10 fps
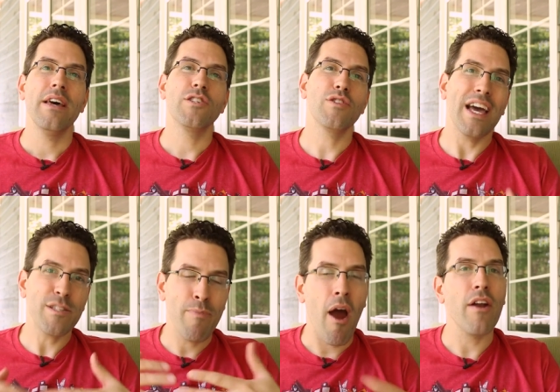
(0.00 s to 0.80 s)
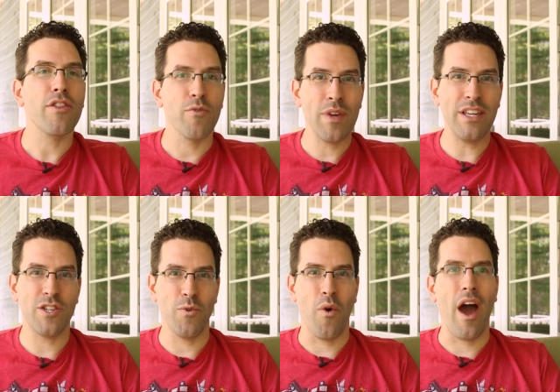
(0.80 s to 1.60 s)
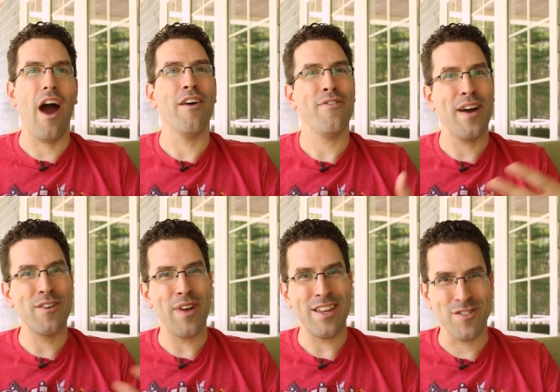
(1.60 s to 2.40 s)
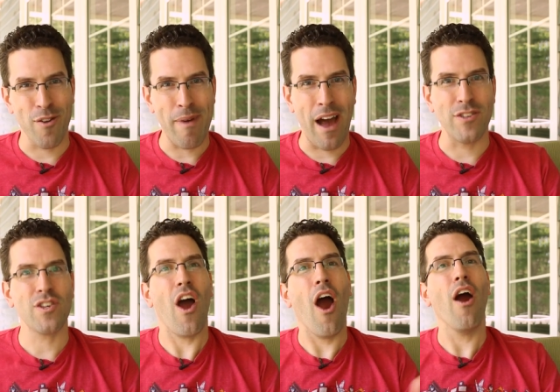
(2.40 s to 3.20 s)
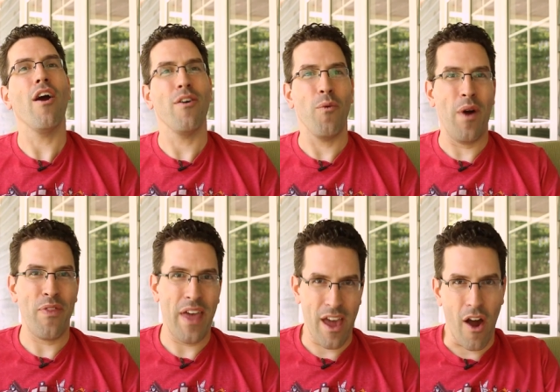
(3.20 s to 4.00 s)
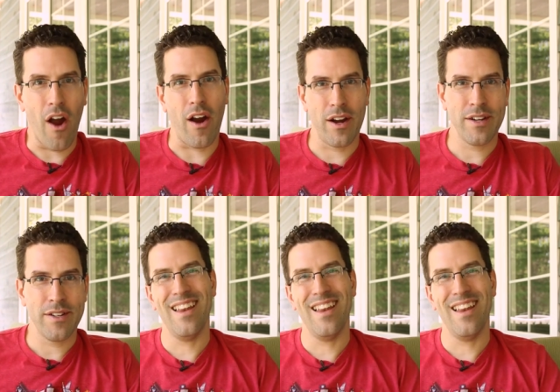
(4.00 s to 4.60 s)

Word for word: So that's part of the reason why our fundraiser amounts are what they are.